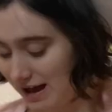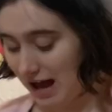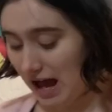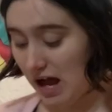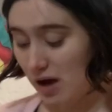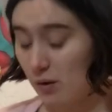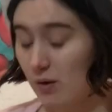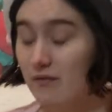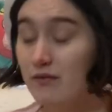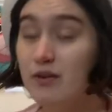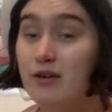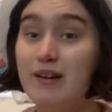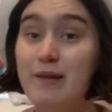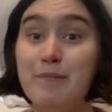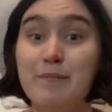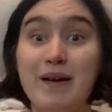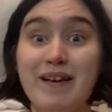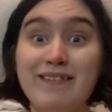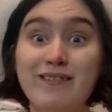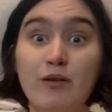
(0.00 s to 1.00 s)
However,
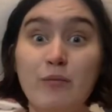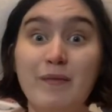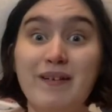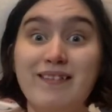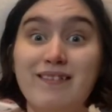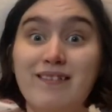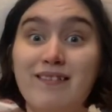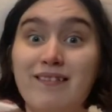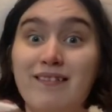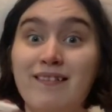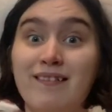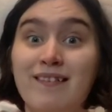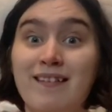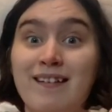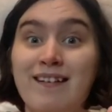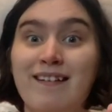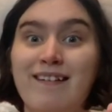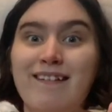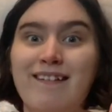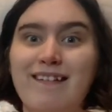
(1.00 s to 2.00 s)
embezzlement
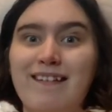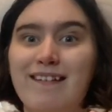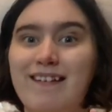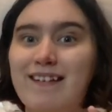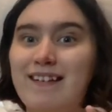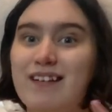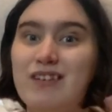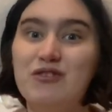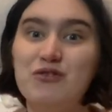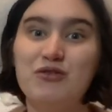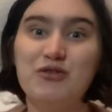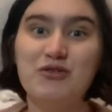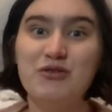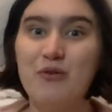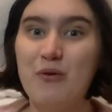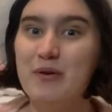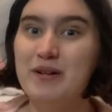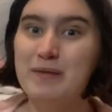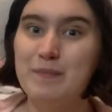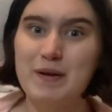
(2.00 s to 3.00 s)
is just
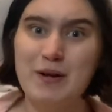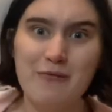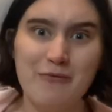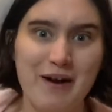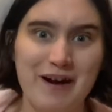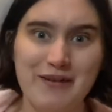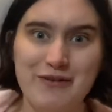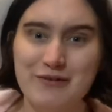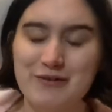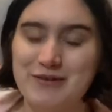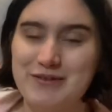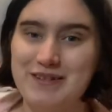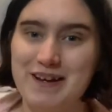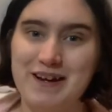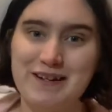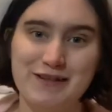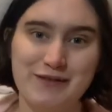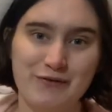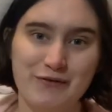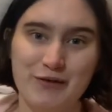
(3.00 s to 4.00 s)
going to be a regular
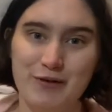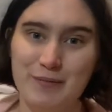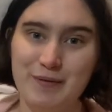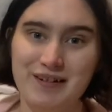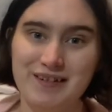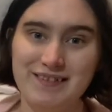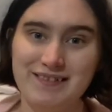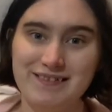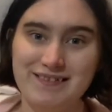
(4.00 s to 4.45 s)
sized Furby.